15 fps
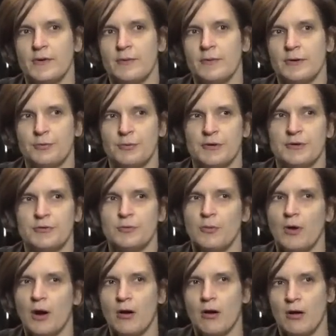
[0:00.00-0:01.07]
what we need to
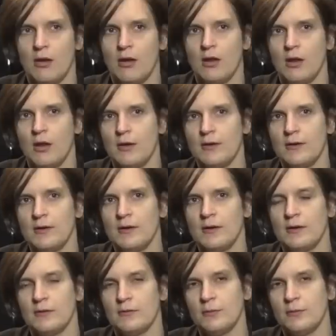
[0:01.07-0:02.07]
work on uh,